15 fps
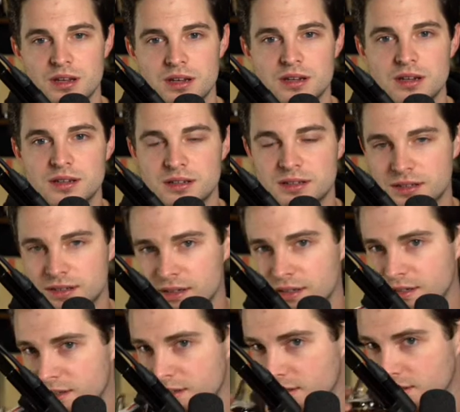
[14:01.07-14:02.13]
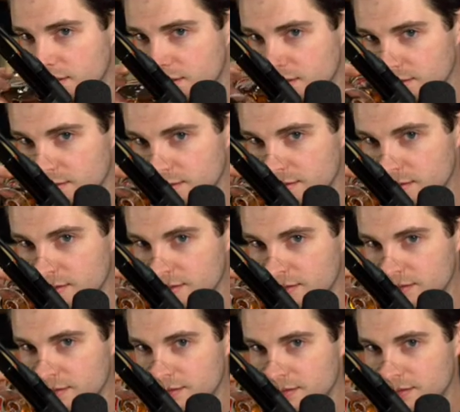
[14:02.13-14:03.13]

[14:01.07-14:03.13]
Nobody speaks.